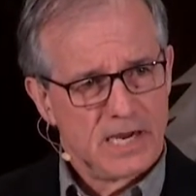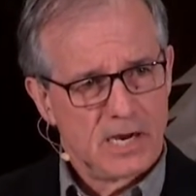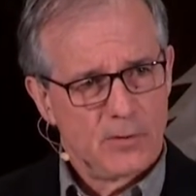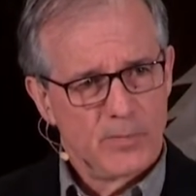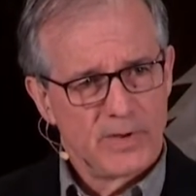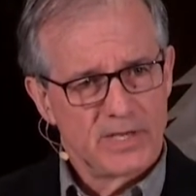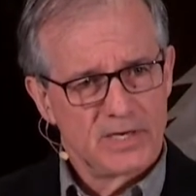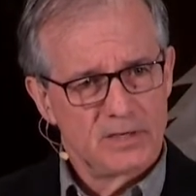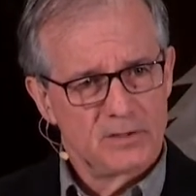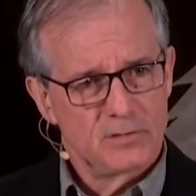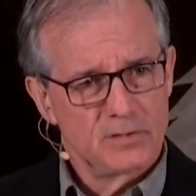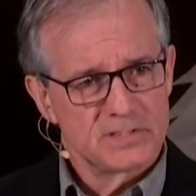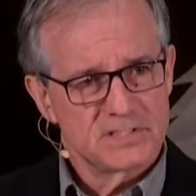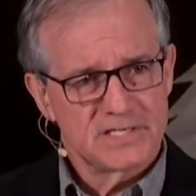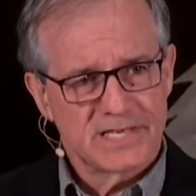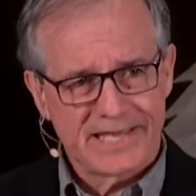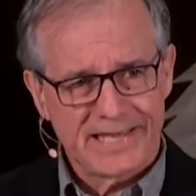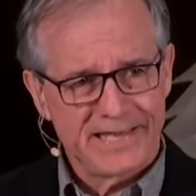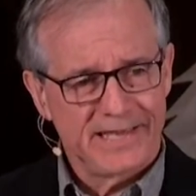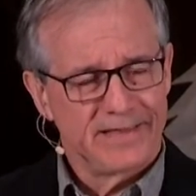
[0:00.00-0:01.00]
How are we going to do
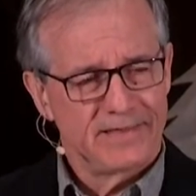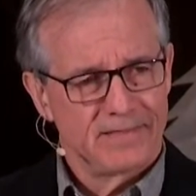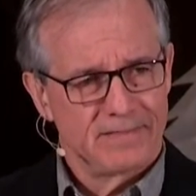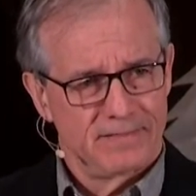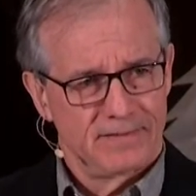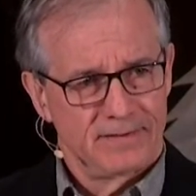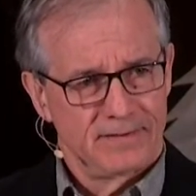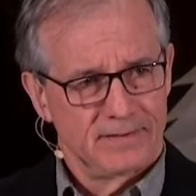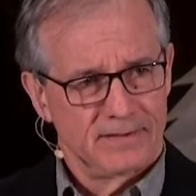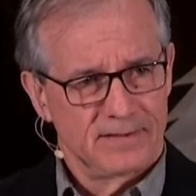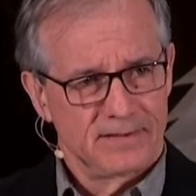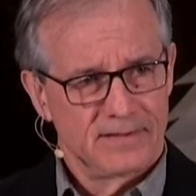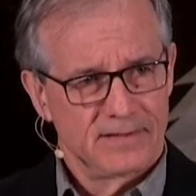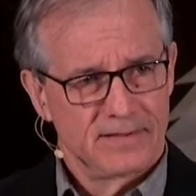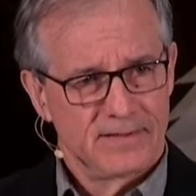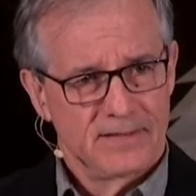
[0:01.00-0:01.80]
this king thing?